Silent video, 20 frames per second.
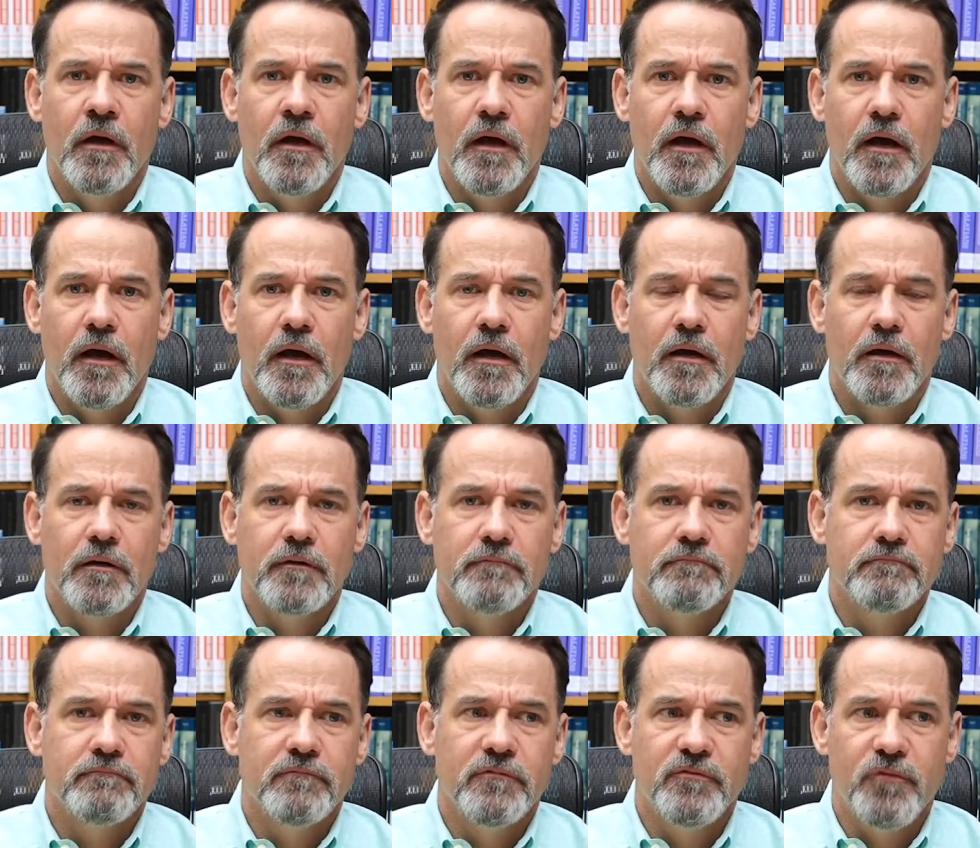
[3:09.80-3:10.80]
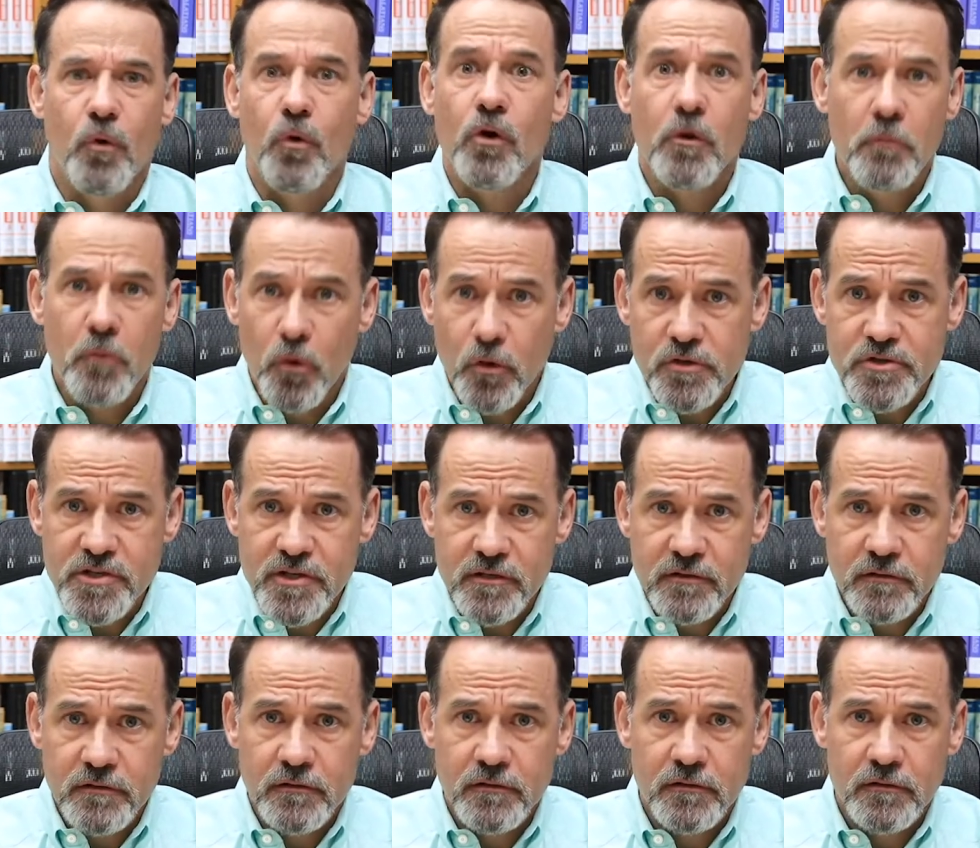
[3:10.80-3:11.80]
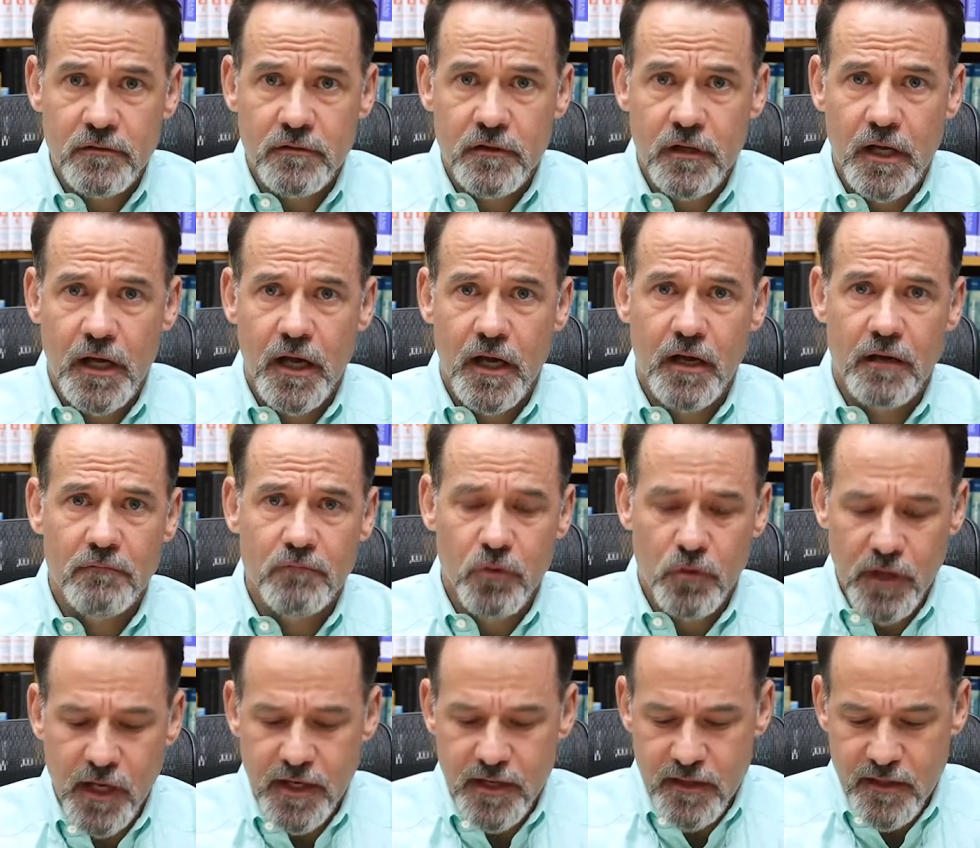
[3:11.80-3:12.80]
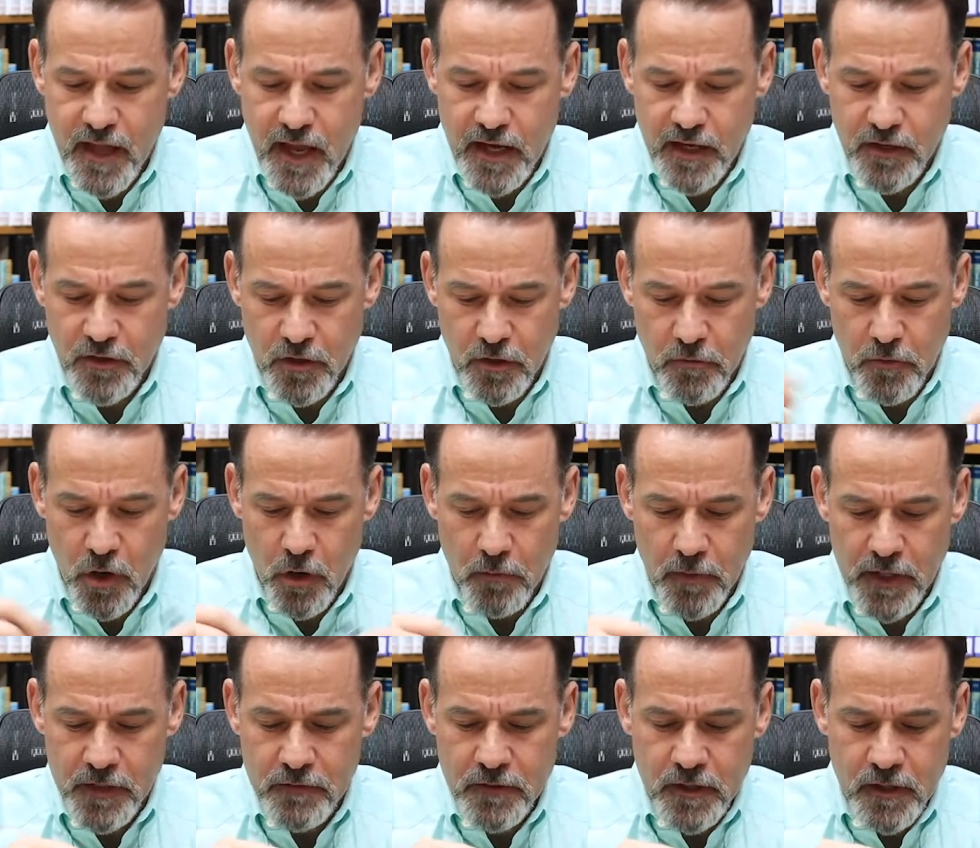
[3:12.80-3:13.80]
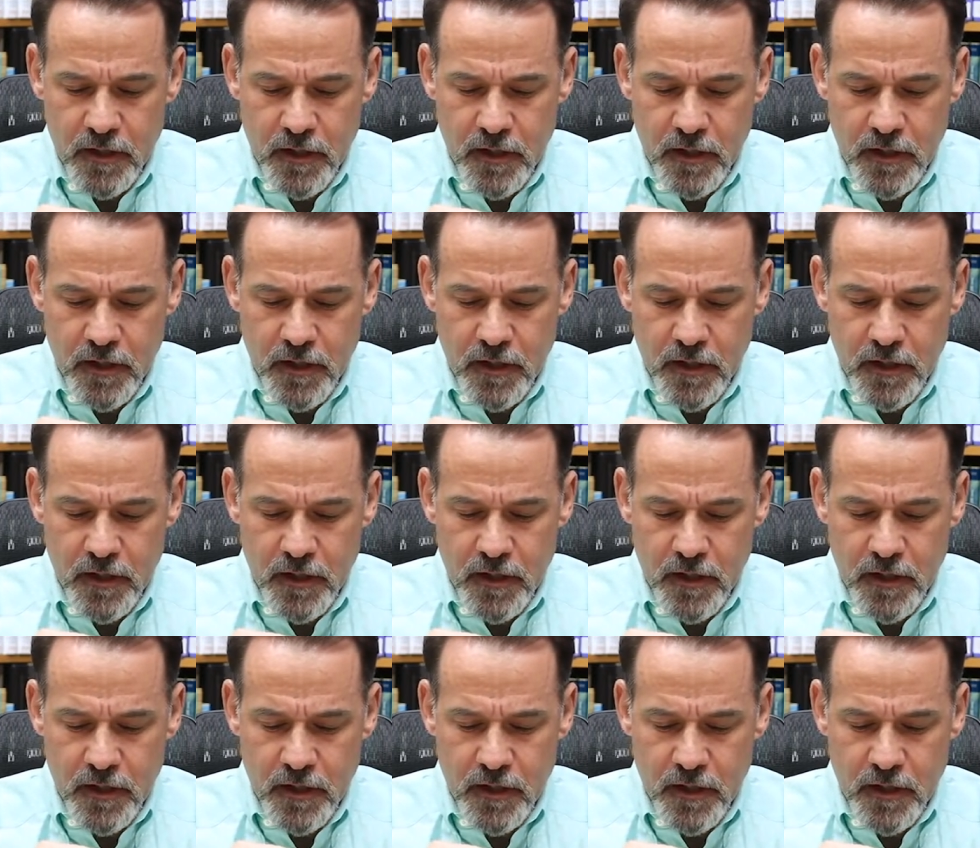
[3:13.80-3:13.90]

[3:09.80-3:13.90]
abortion? We'll get to that here in a moment.